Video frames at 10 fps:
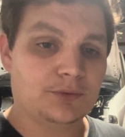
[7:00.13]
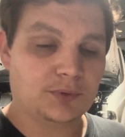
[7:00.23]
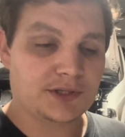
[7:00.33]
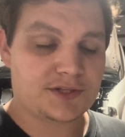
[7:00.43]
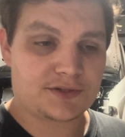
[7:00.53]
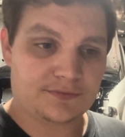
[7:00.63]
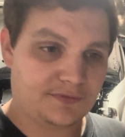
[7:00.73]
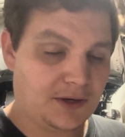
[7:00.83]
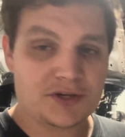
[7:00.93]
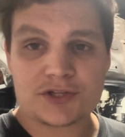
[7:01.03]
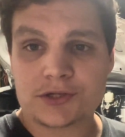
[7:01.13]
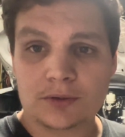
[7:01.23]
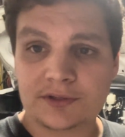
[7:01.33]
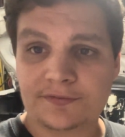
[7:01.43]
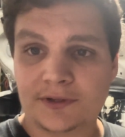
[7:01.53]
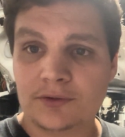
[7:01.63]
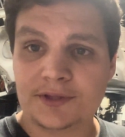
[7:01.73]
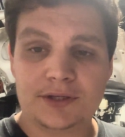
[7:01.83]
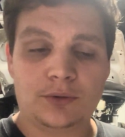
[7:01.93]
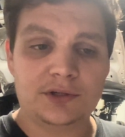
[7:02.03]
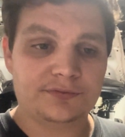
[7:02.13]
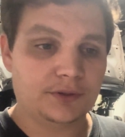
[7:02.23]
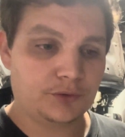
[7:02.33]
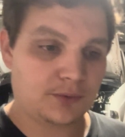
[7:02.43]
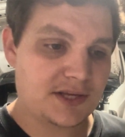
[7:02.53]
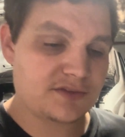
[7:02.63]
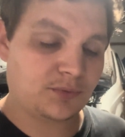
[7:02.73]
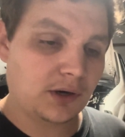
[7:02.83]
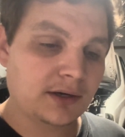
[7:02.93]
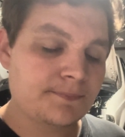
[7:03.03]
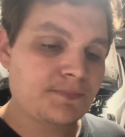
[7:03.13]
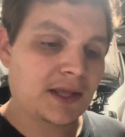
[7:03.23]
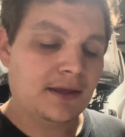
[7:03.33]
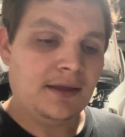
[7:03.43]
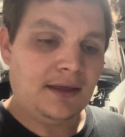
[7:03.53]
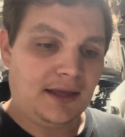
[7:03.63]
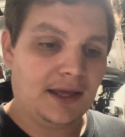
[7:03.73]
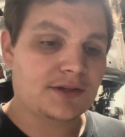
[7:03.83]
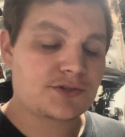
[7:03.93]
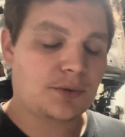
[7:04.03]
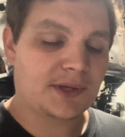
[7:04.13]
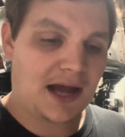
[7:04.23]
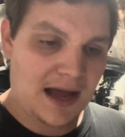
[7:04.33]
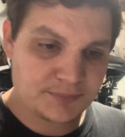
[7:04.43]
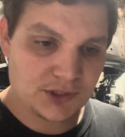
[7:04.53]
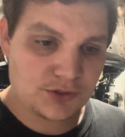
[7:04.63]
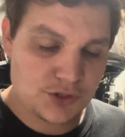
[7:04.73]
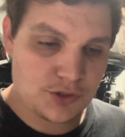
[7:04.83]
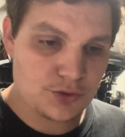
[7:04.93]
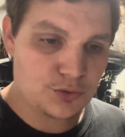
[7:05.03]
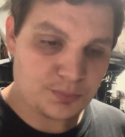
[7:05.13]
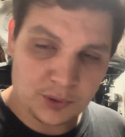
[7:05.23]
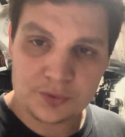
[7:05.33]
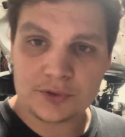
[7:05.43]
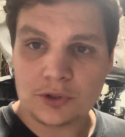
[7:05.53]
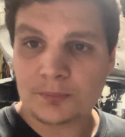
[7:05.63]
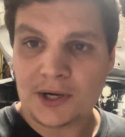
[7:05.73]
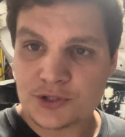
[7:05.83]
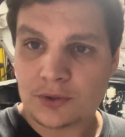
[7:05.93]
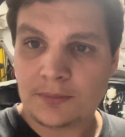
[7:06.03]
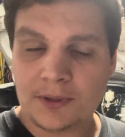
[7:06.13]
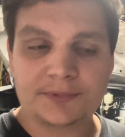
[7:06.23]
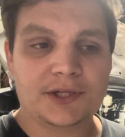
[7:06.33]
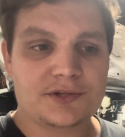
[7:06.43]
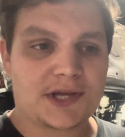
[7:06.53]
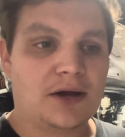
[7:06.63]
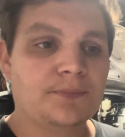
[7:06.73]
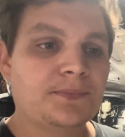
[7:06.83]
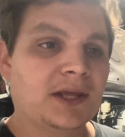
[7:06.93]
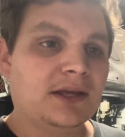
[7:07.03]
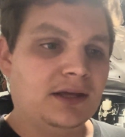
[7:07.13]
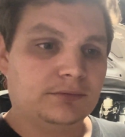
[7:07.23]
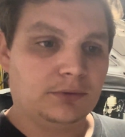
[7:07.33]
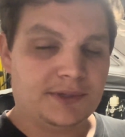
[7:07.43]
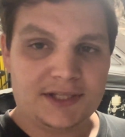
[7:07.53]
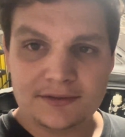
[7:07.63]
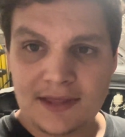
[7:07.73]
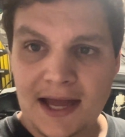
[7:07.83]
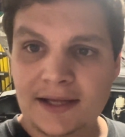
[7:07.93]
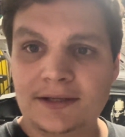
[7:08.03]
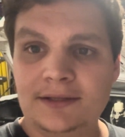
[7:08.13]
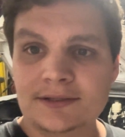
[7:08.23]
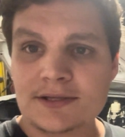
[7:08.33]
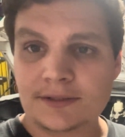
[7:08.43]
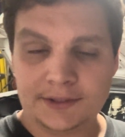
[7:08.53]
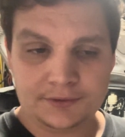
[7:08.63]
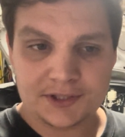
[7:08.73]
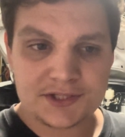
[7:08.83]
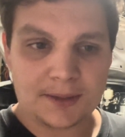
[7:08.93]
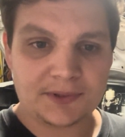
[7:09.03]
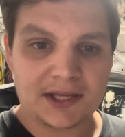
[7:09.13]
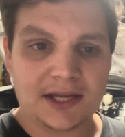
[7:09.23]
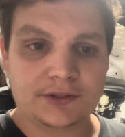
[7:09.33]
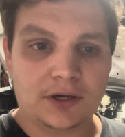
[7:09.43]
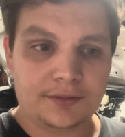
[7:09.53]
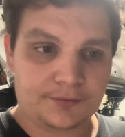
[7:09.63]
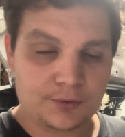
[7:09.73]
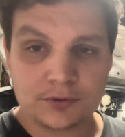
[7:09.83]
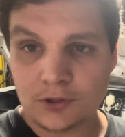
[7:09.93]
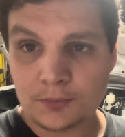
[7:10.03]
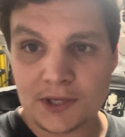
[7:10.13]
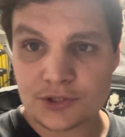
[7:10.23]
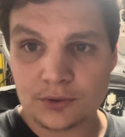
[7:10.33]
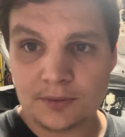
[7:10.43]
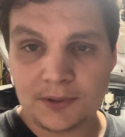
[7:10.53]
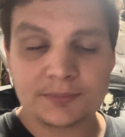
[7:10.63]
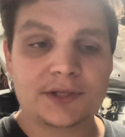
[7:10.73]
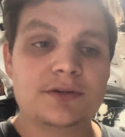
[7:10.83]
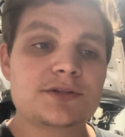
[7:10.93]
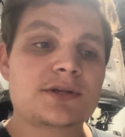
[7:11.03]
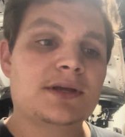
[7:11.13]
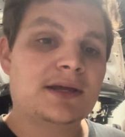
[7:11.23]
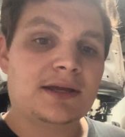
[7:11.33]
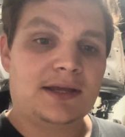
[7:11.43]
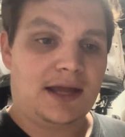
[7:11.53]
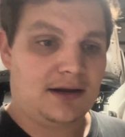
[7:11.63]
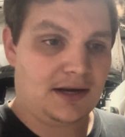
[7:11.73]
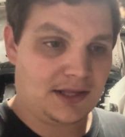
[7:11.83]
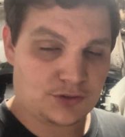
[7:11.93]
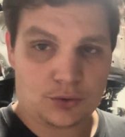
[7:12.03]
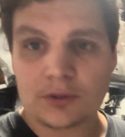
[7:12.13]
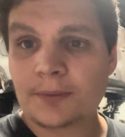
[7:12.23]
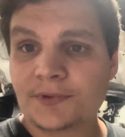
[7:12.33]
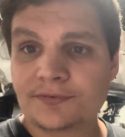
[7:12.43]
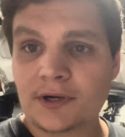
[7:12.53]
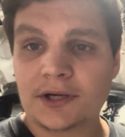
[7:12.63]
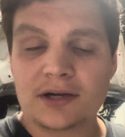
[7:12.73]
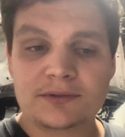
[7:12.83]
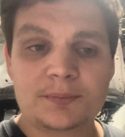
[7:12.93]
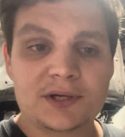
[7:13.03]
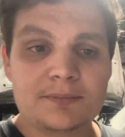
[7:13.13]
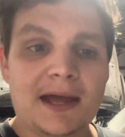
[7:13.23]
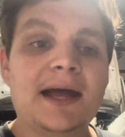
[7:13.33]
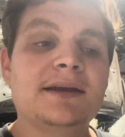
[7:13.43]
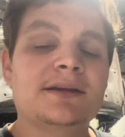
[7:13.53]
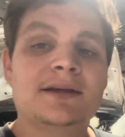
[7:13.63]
was very slow to fill the oil filter reservoir, and so we opted to pull the low-pressure oil pump gears out. When we did that, clearly something had gone through the low-pressure oil pump gears, and it had tore up the front cover pretty bad.